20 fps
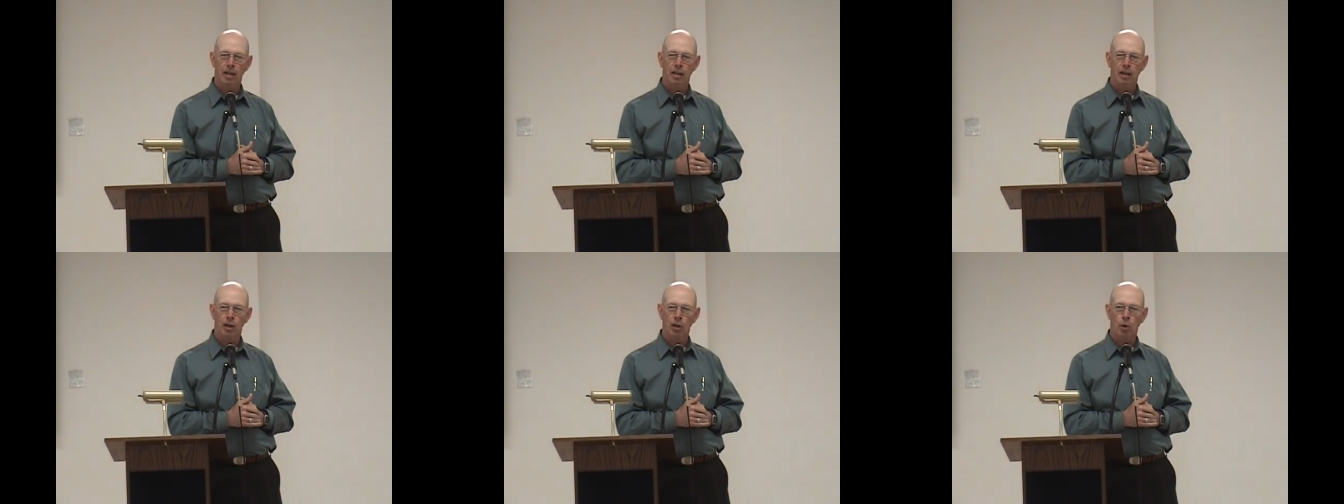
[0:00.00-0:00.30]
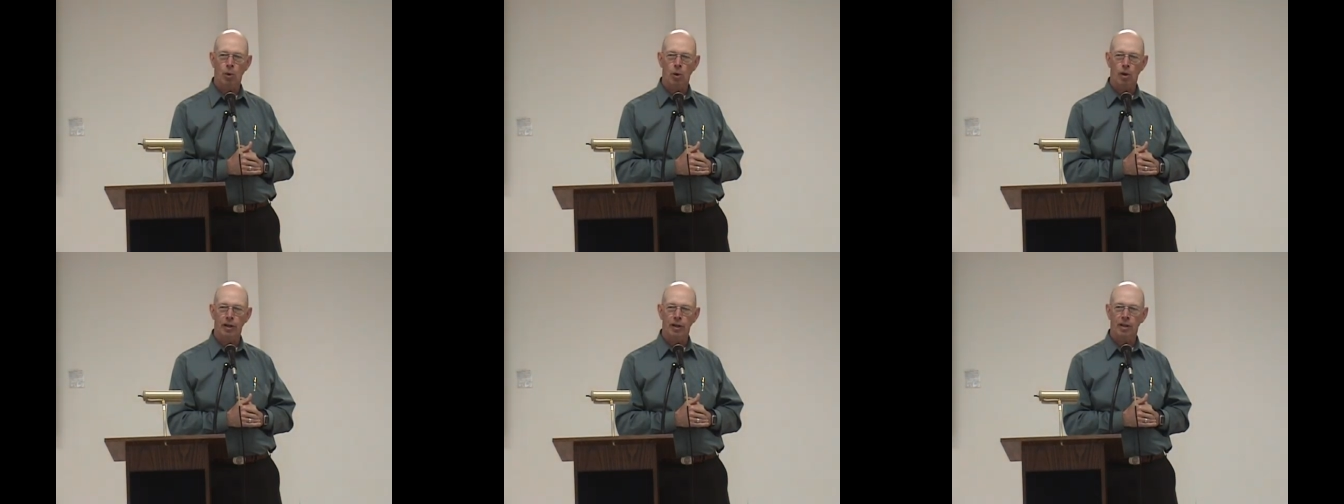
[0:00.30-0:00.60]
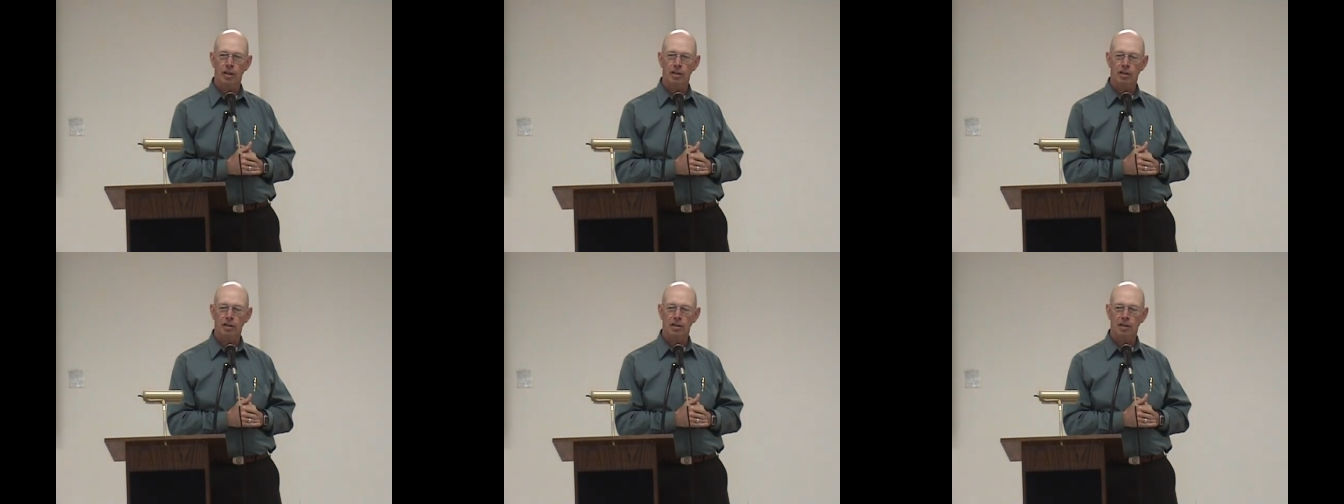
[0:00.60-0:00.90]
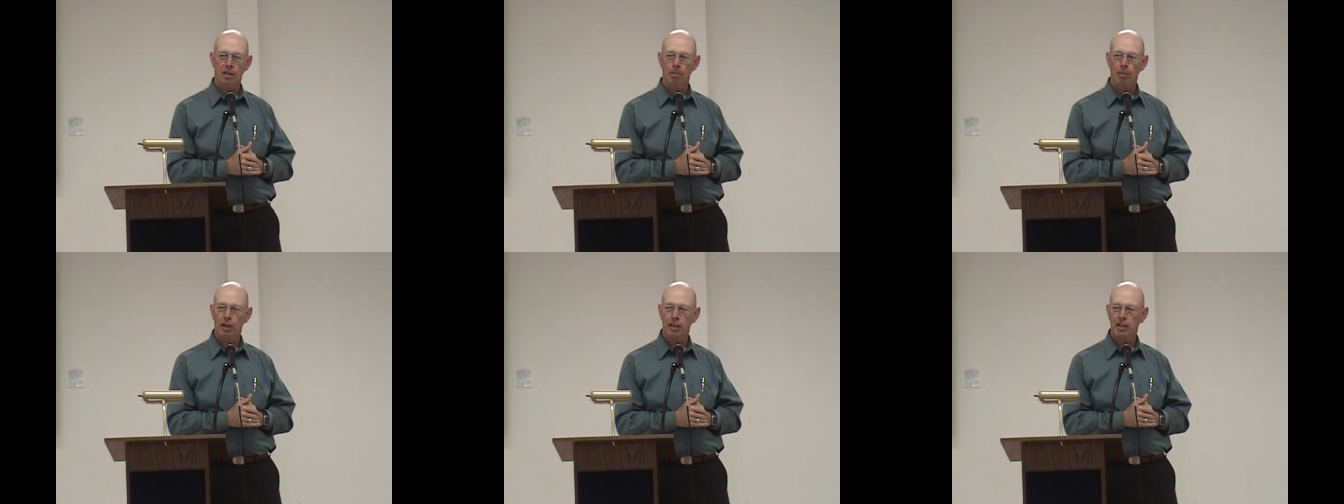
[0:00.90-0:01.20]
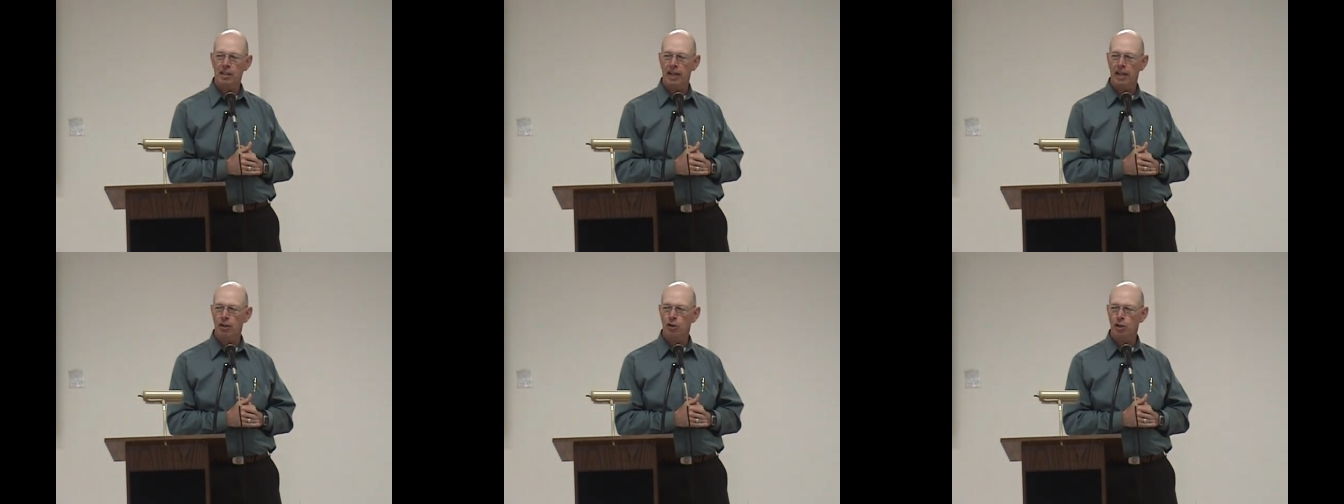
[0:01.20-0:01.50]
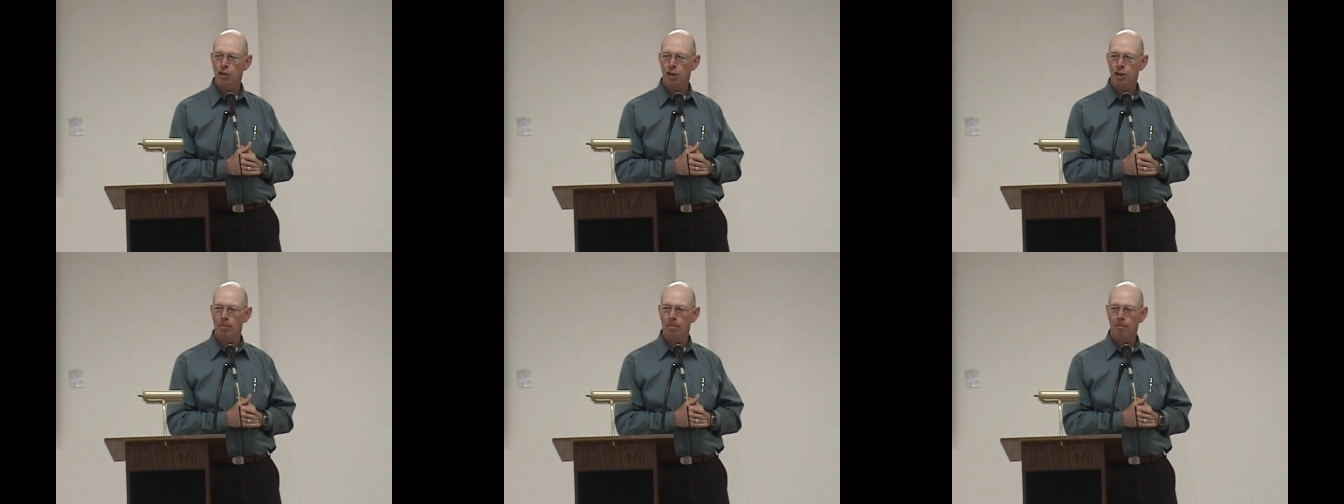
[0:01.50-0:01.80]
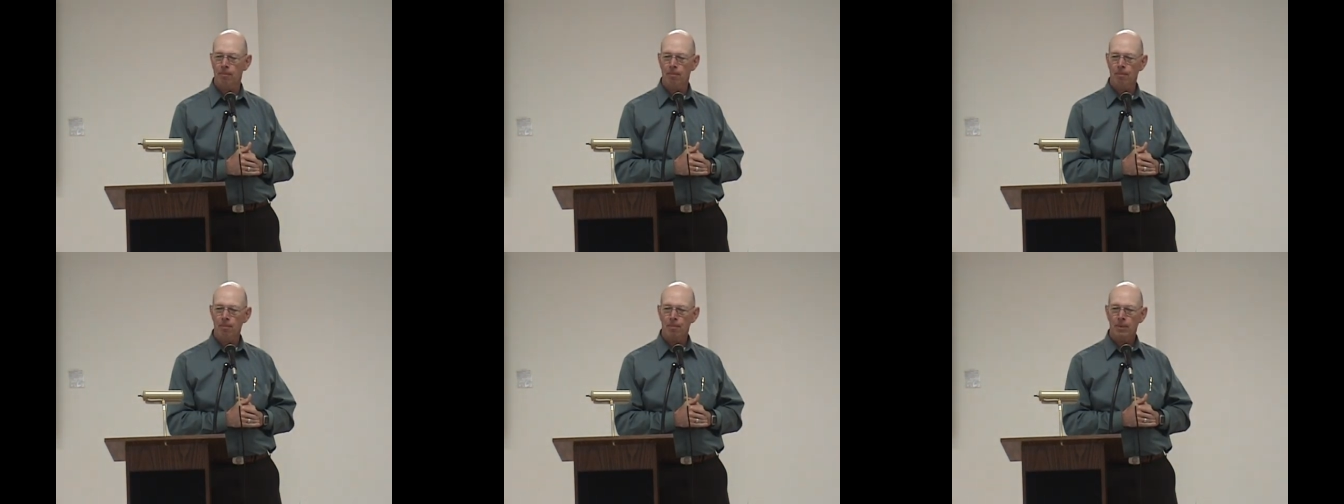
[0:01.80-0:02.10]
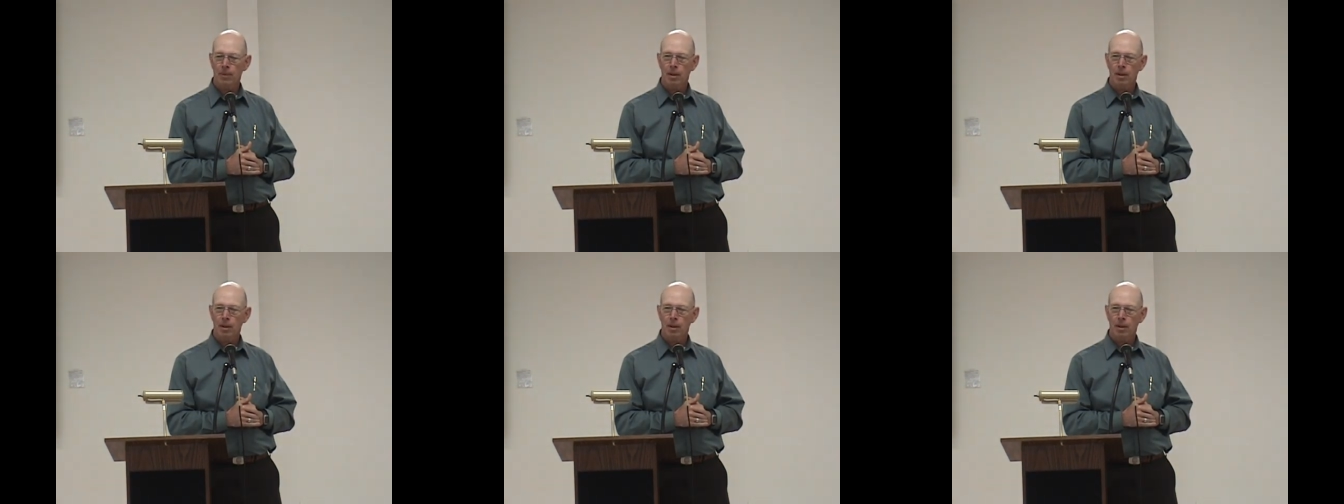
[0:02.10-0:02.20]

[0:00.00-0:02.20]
Concordia, Sibley Township.